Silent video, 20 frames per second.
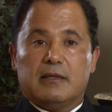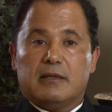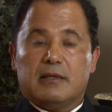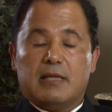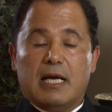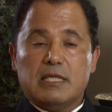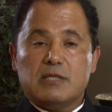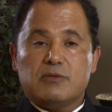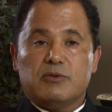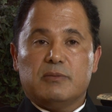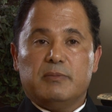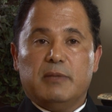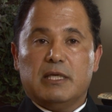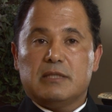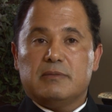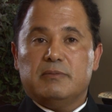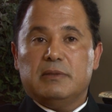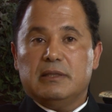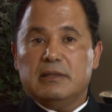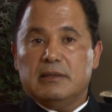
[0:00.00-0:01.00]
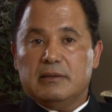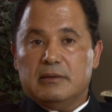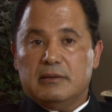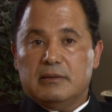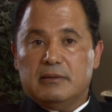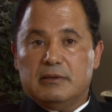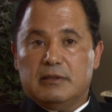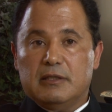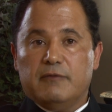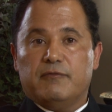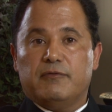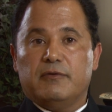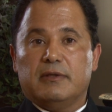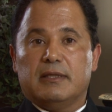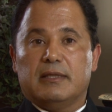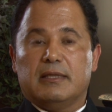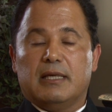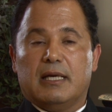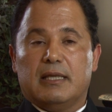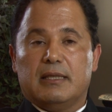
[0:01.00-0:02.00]
that's what makes me different
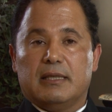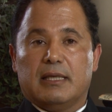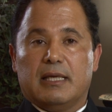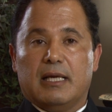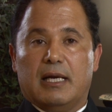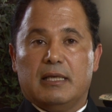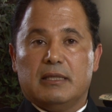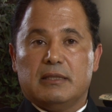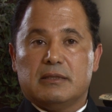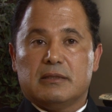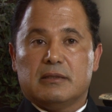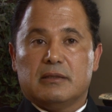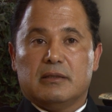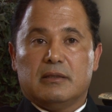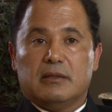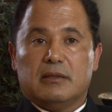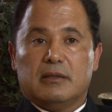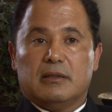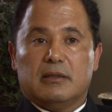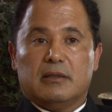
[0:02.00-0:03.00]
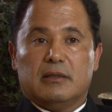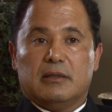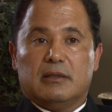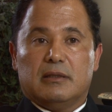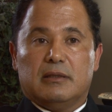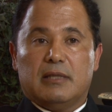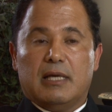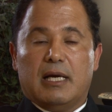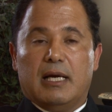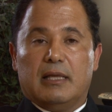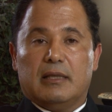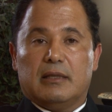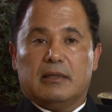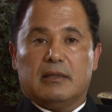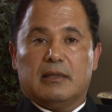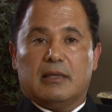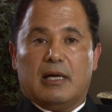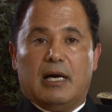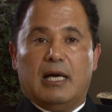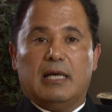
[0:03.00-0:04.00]
than the other guys. That
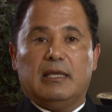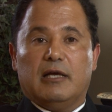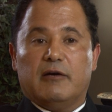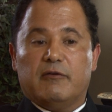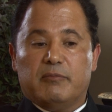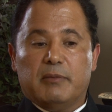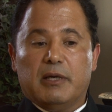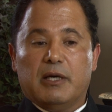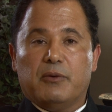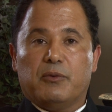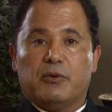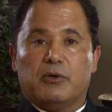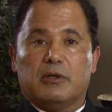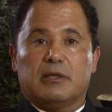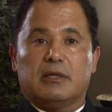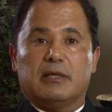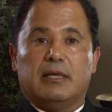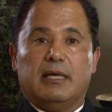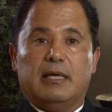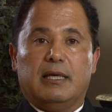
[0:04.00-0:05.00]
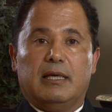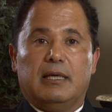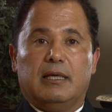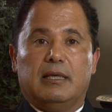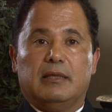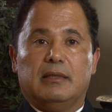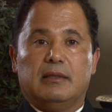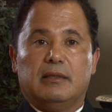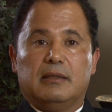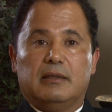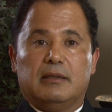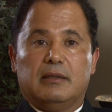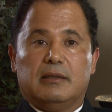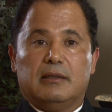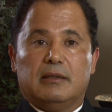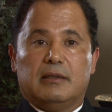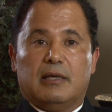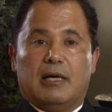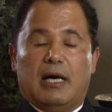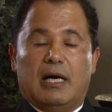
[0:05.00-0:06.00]
I love my work and
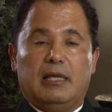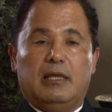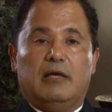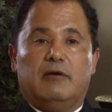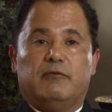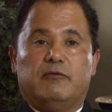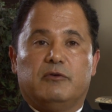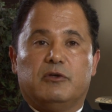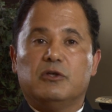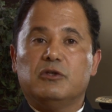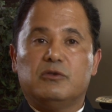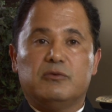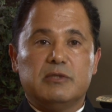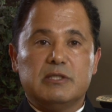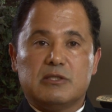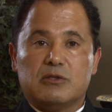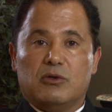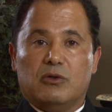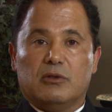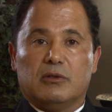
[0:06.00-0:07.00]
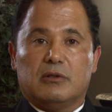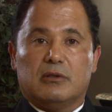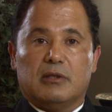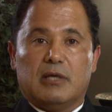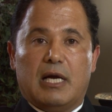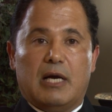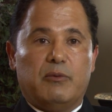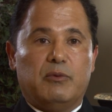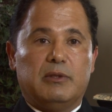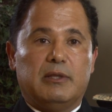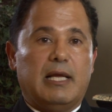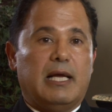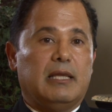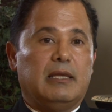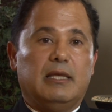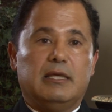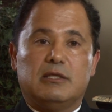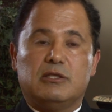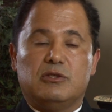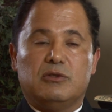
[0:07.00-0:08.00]
I love good result. I would not
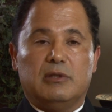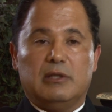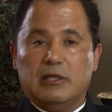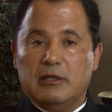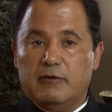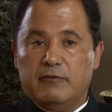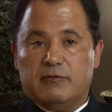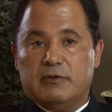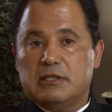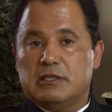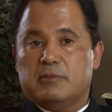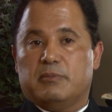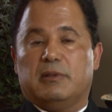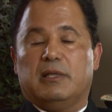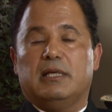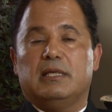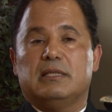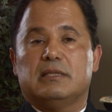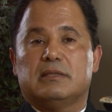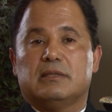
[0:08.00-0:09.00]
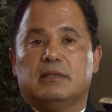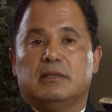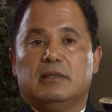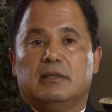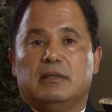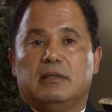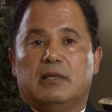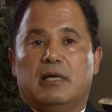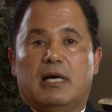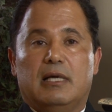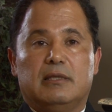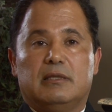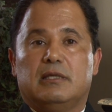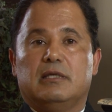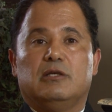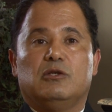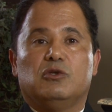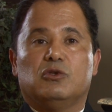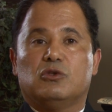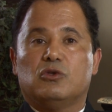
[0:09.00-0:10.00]
let you leave this place
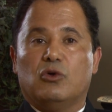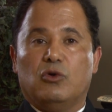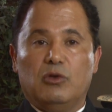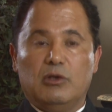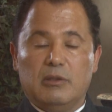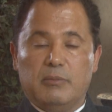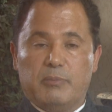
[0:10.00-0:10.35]
until you're totally